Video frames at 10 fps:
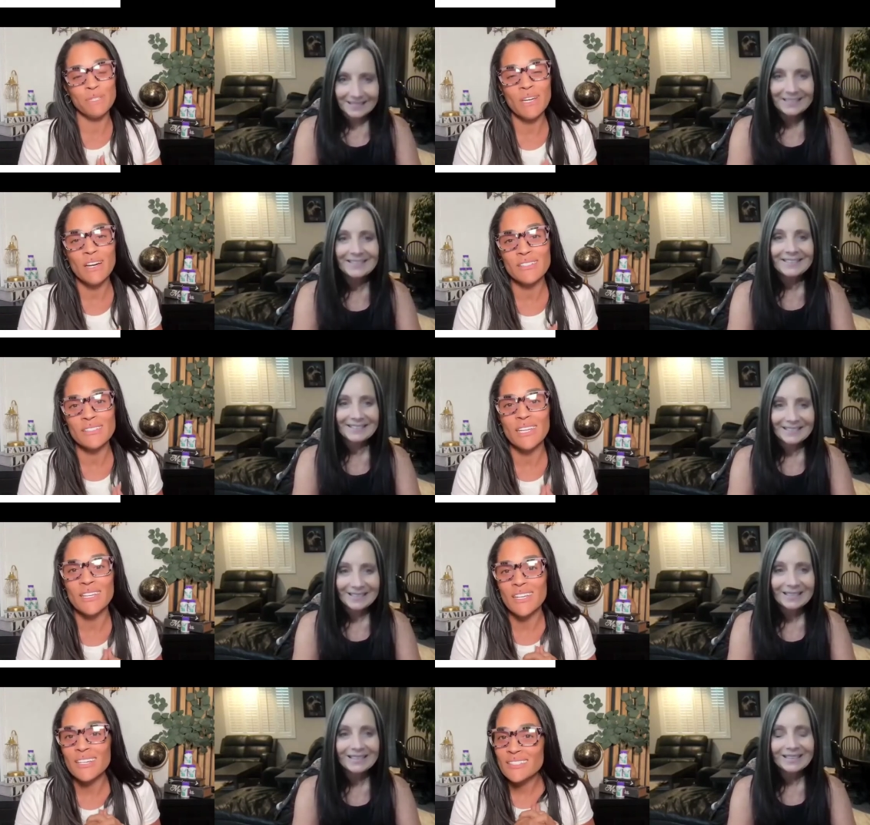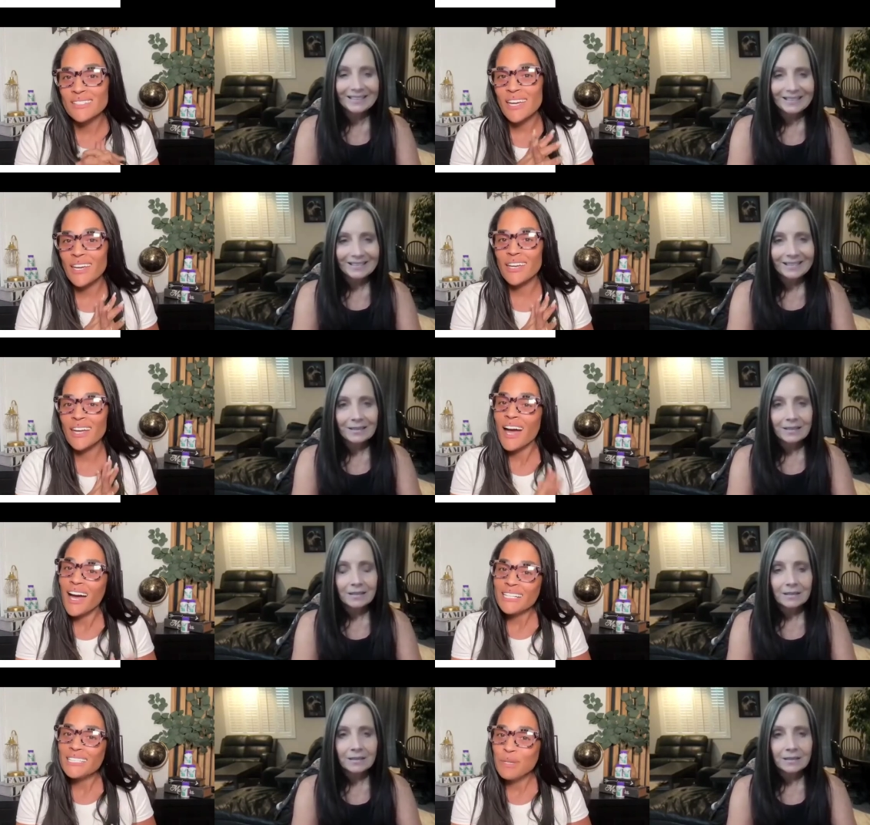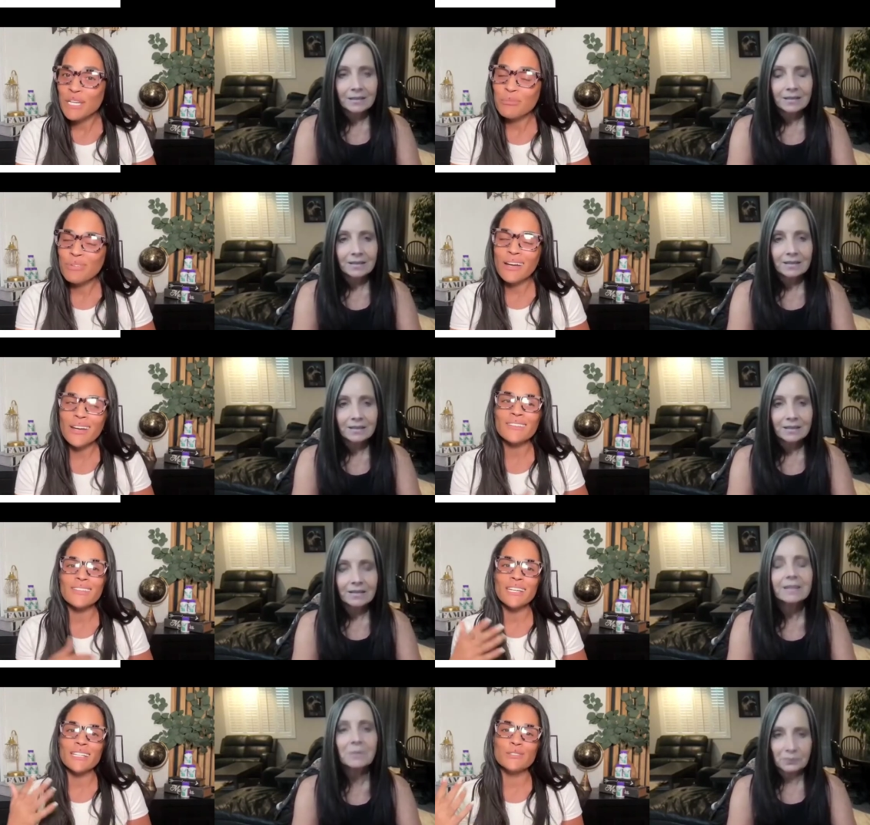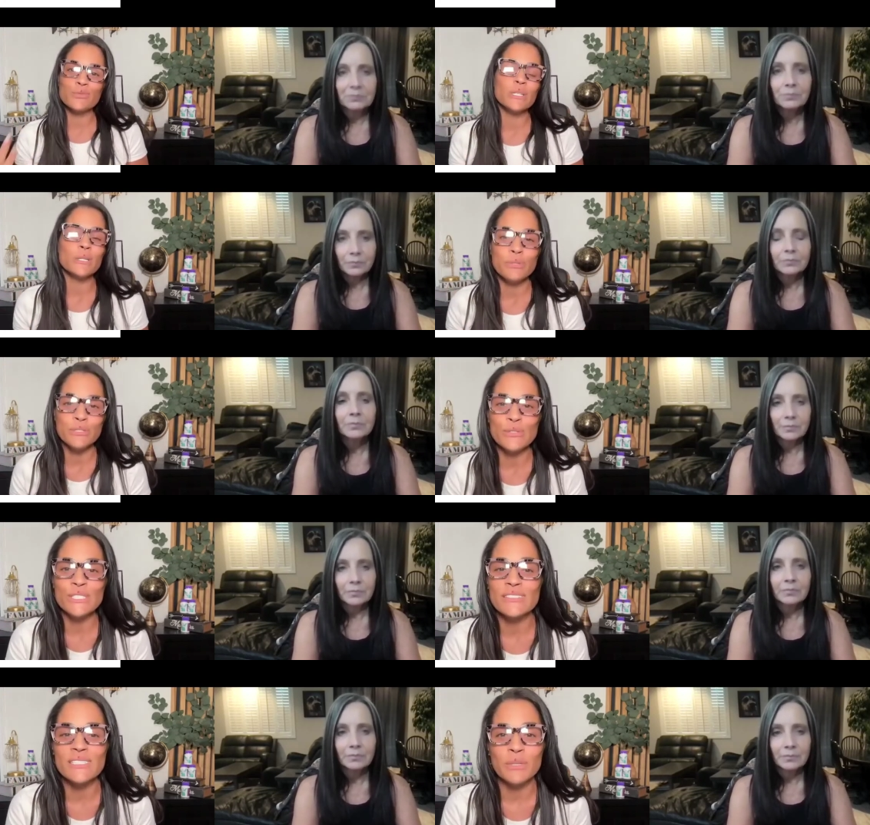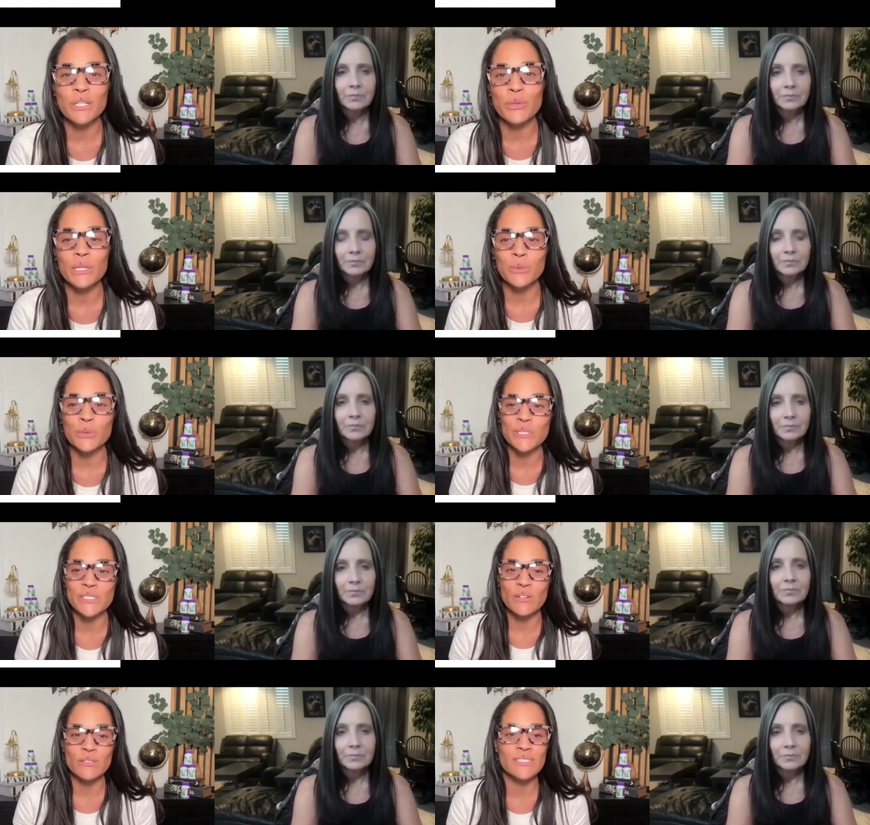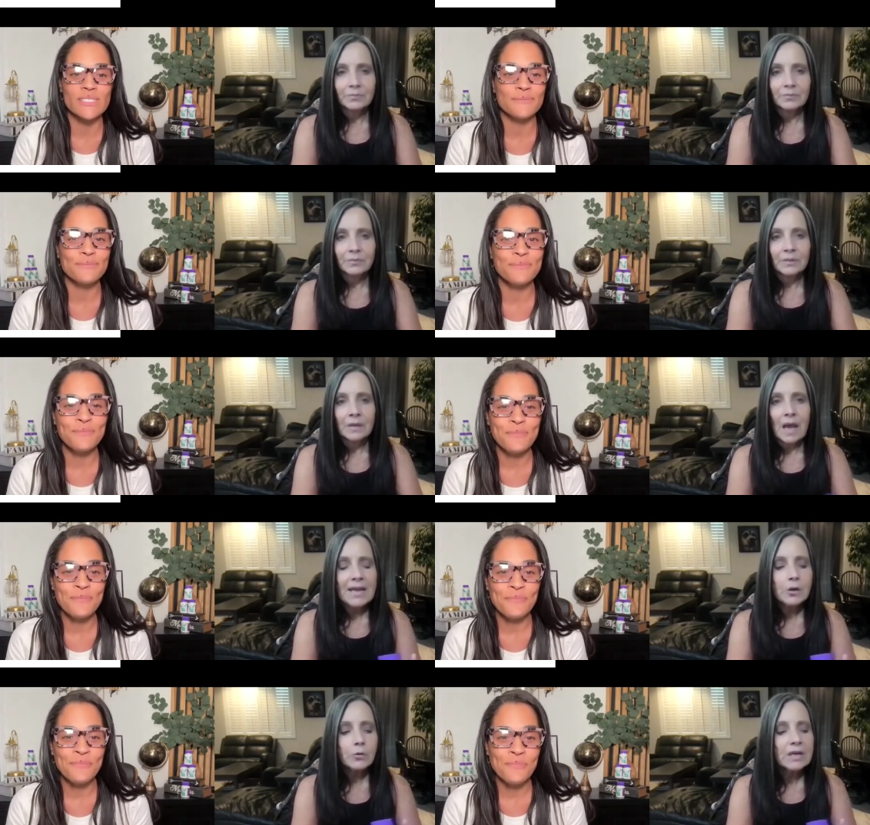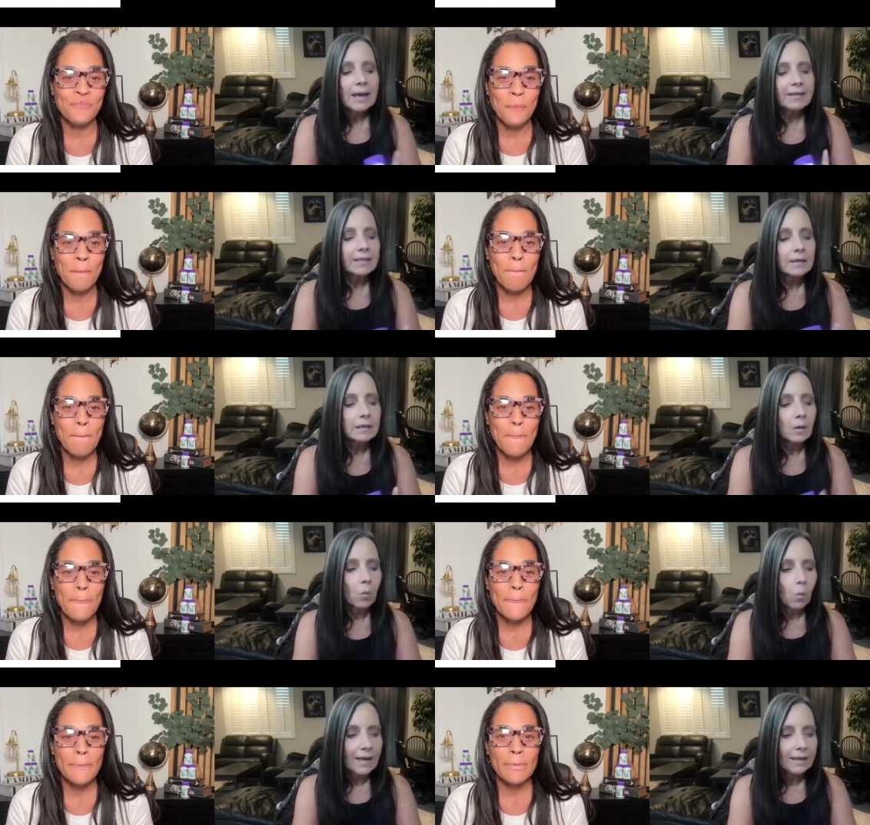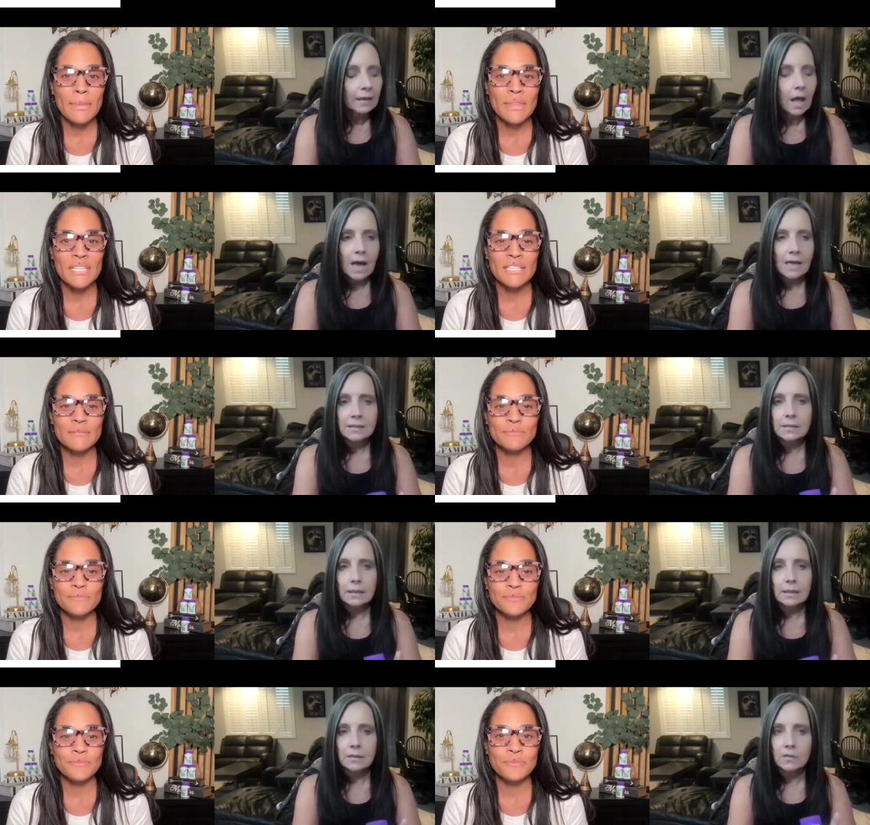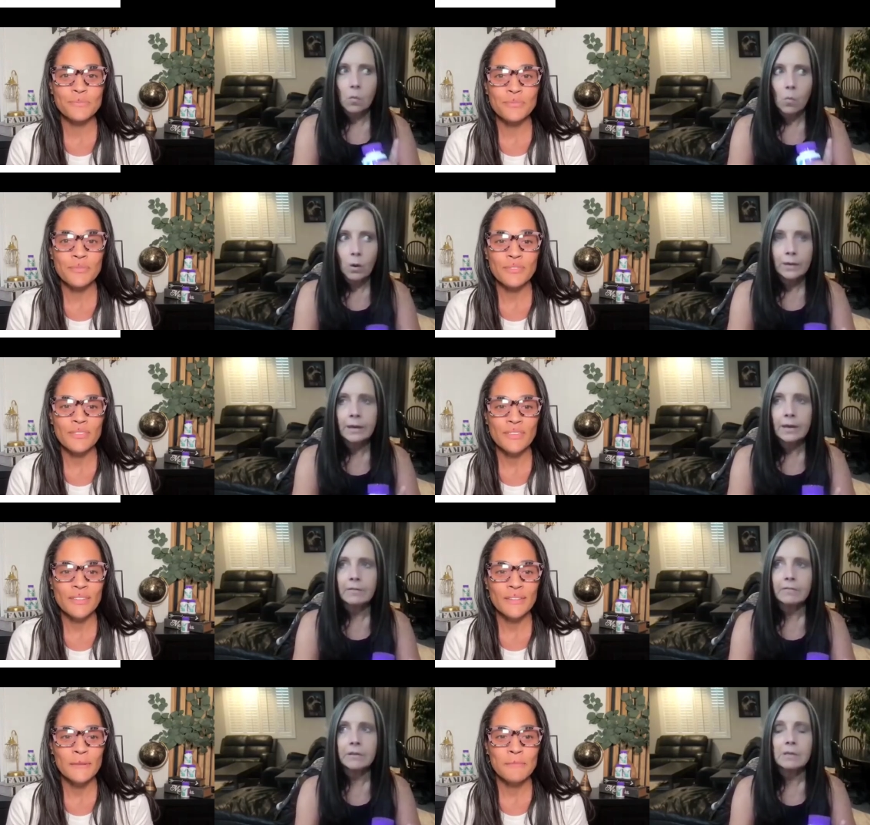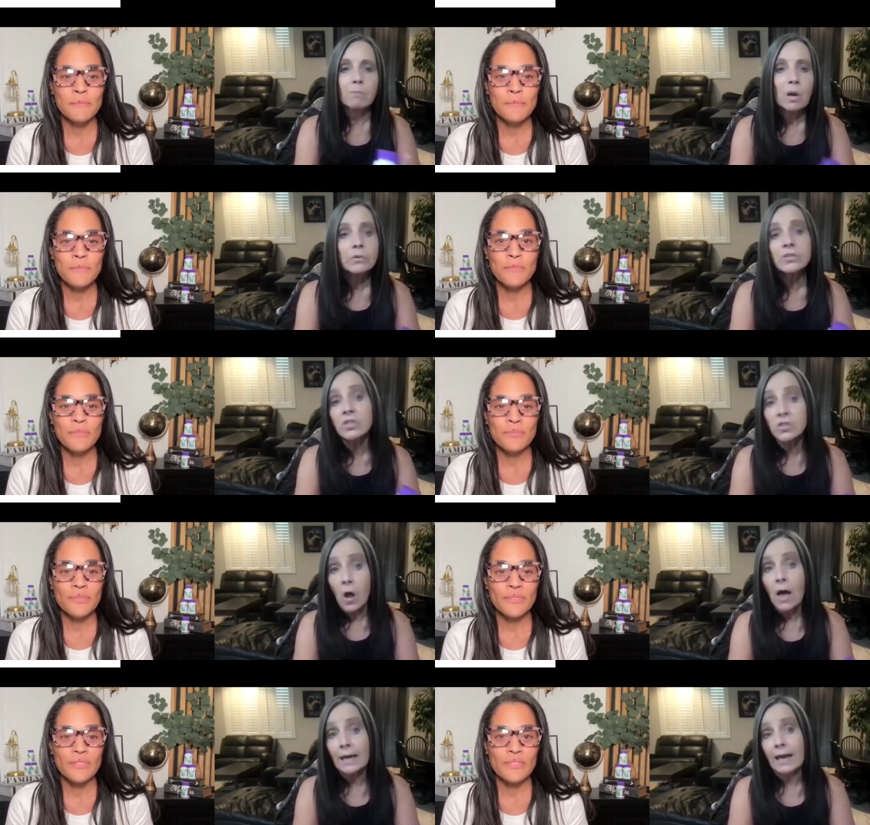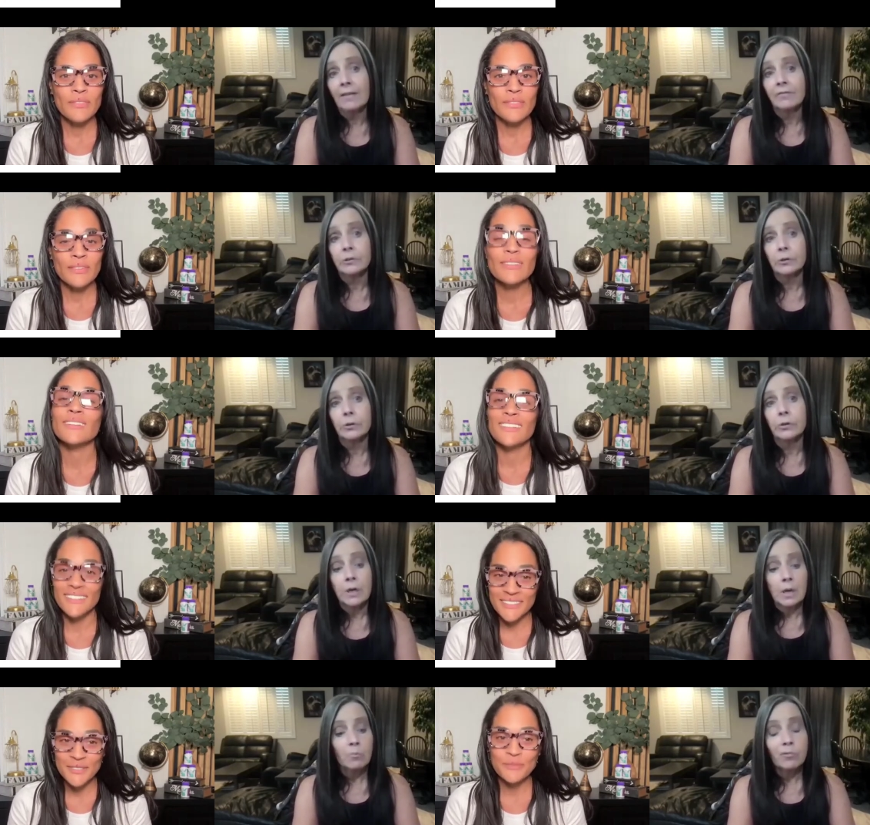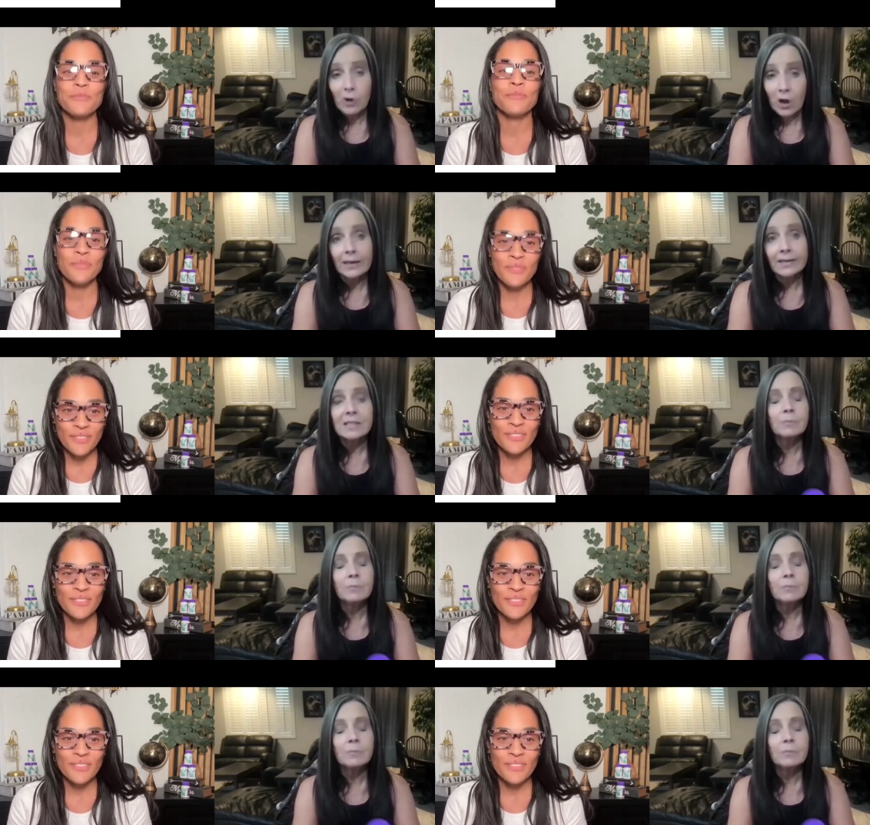Speaker 1: because it is a high demand product that is really producing some incredible results.
Speaker 2: I agree. I think that weight loss is one of the most sought after products